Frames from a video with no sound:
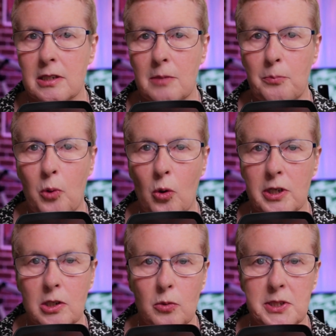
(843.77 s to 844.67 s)

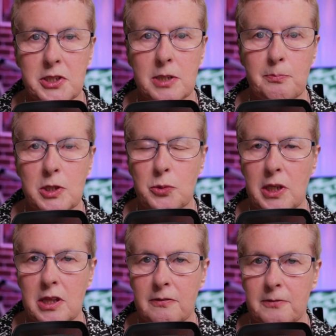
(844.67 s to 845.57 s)
important question
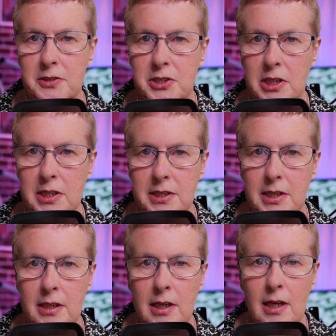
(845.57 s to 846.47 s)
between the
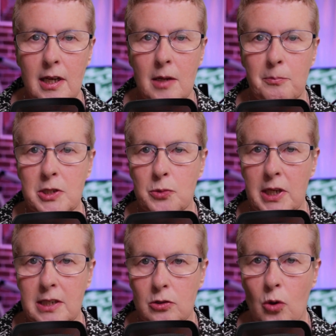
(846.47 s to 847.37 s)
fragility
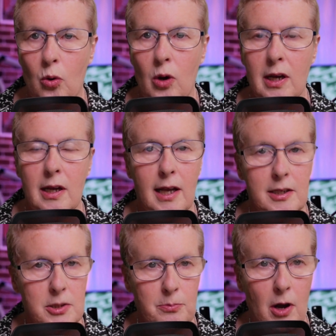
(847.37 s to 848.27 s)
between law and
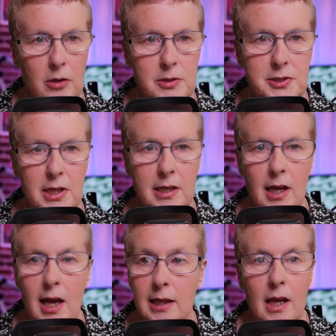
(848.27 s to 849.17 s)
democracy.
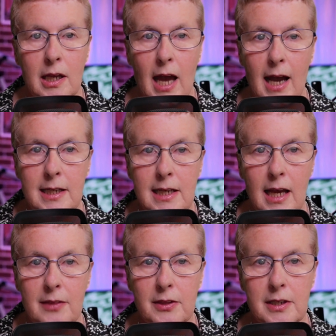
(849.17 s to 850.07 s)
Caylee
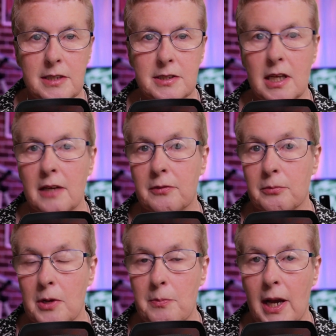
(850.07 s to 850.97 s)
Anthony's death
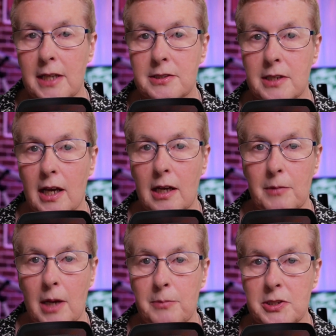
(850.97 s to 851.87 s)
remains
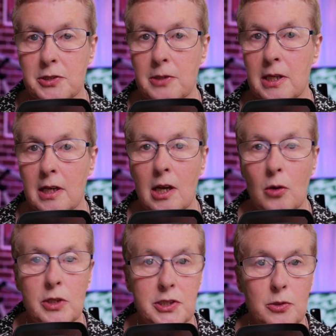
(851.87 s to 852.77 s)
a mystery.
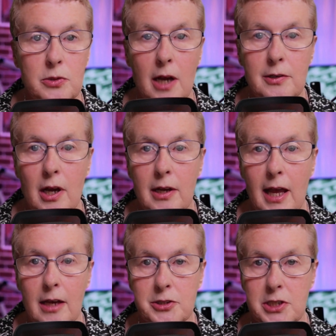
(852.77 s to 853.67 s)
We still don't know
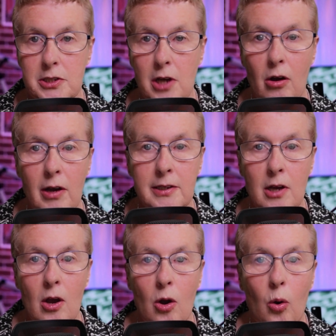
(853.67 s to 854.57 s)
how she died
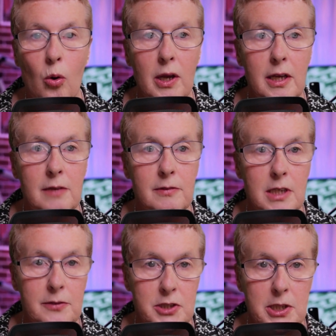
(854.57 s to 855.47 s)
or even
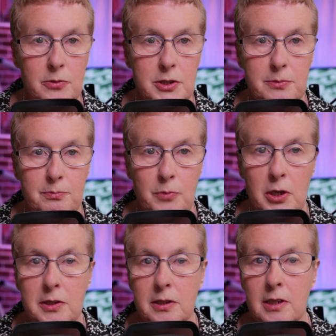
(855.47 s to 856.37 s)
if she was
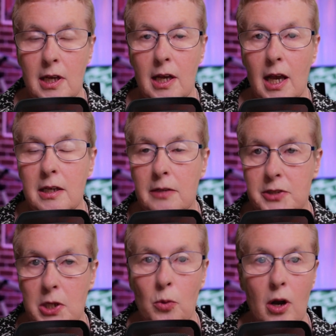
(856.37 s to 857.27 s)
murdered, and if
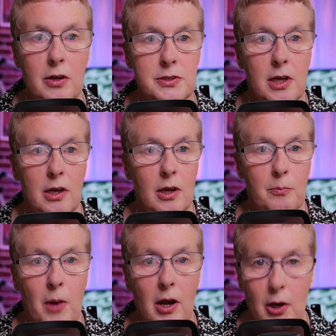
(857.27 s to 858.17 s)
she was,
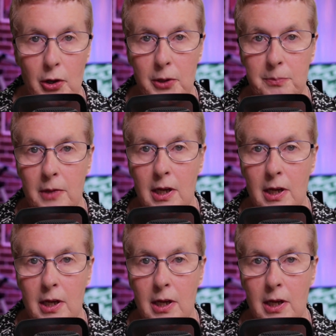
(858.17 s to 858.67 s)
by whom.